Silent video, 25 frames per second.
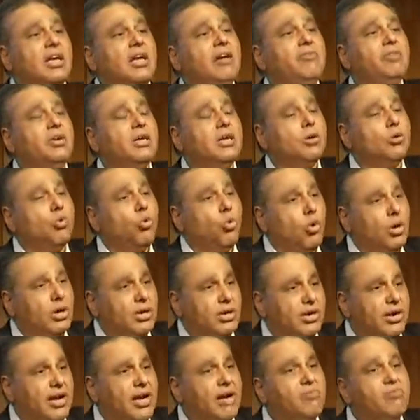every
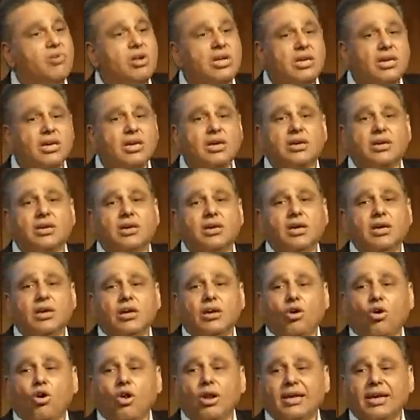quarter, every year,
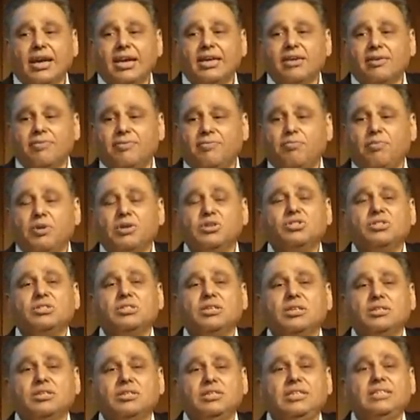all kind of
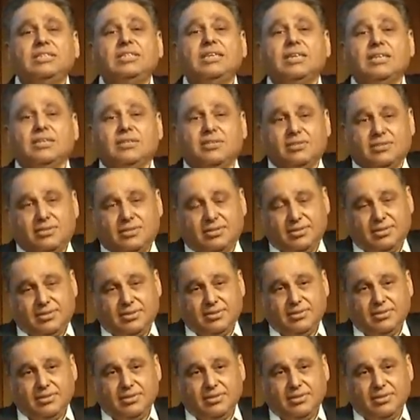personal details.